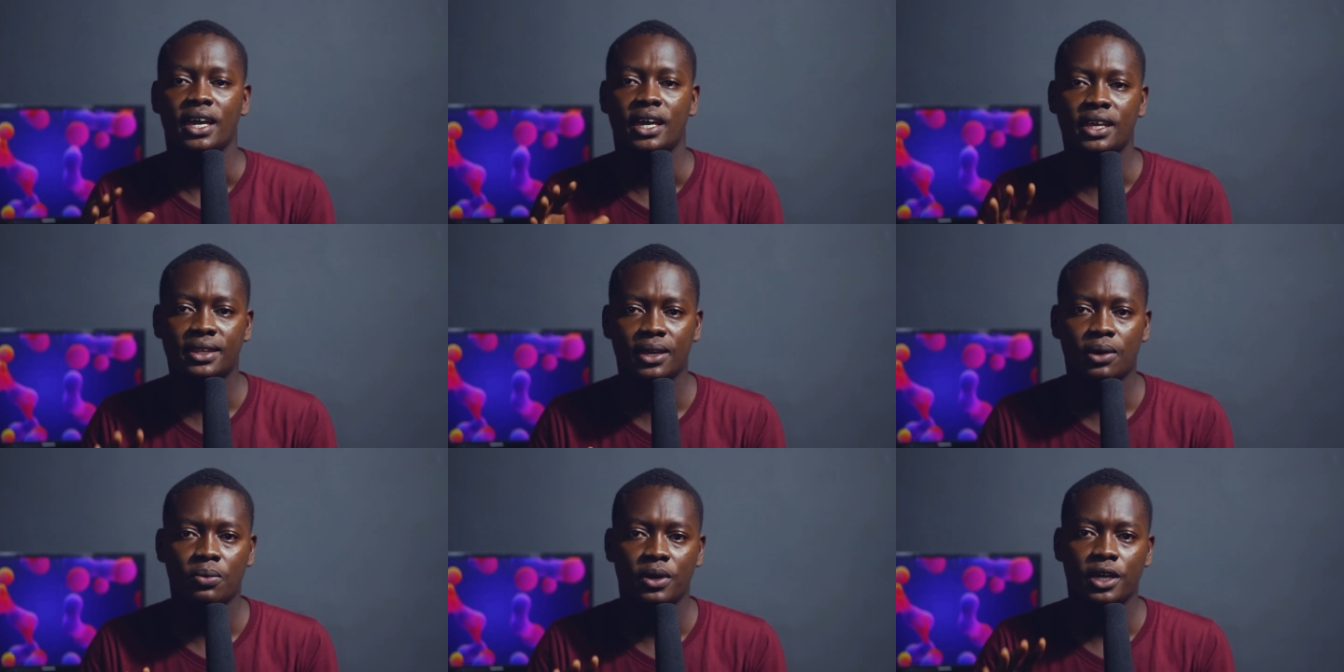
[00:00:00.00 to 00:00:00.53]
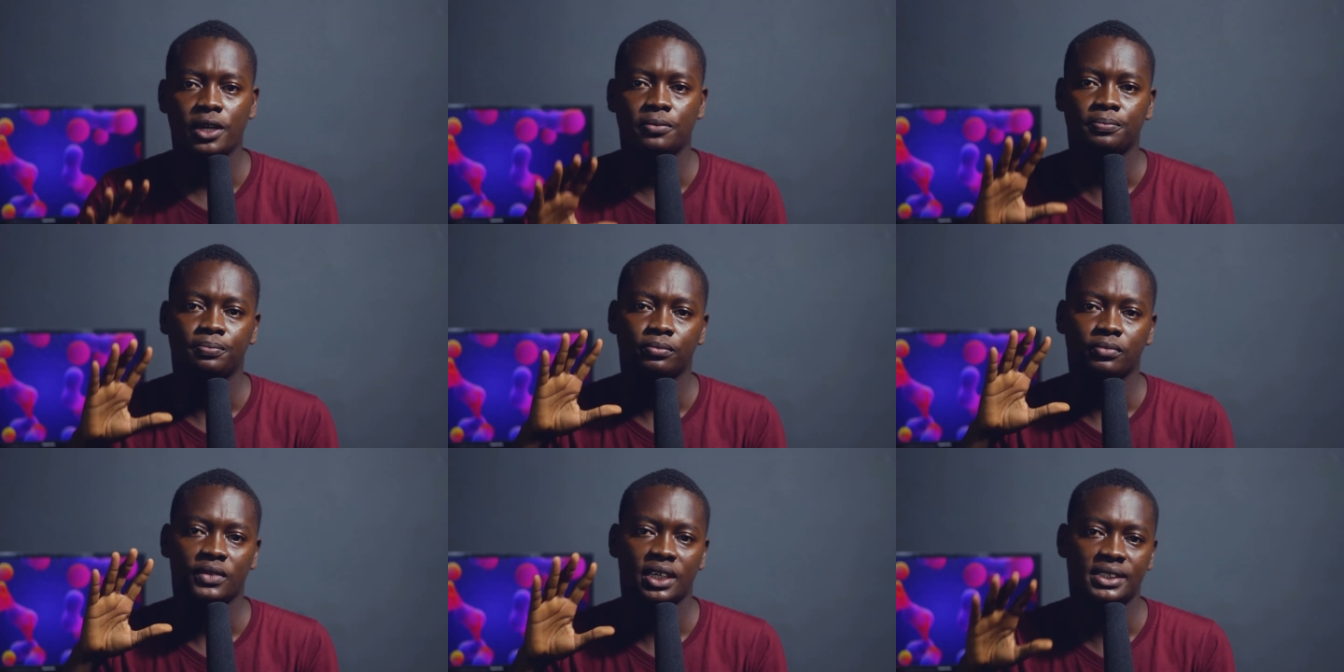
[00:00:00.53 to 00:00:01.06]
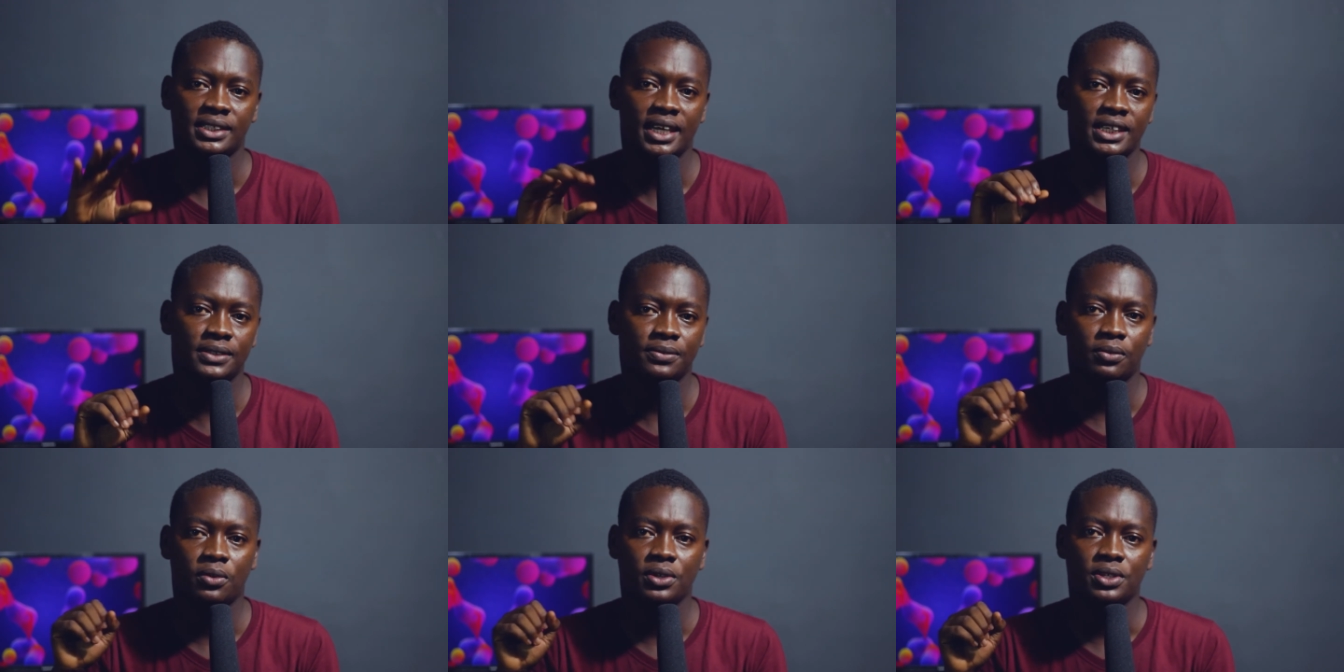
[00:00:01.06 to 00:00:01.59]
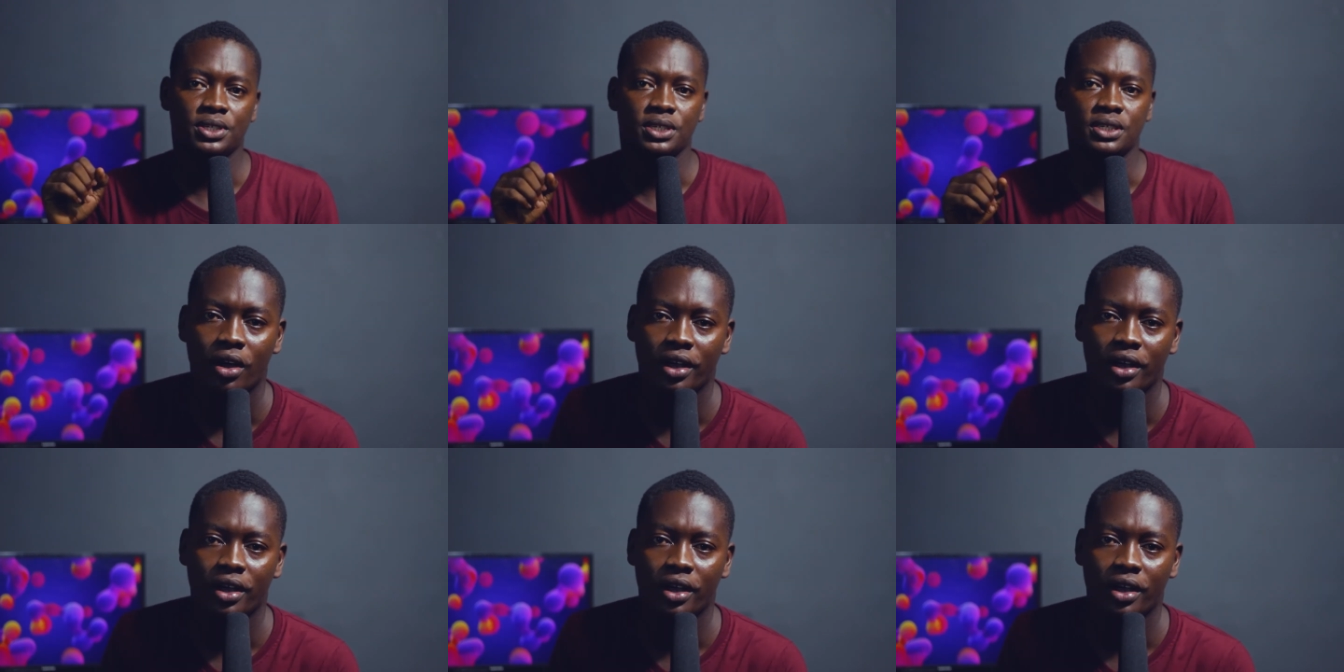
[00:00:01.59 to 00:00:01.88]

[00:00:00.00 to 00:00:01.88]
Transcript: Either way, thanks for watching.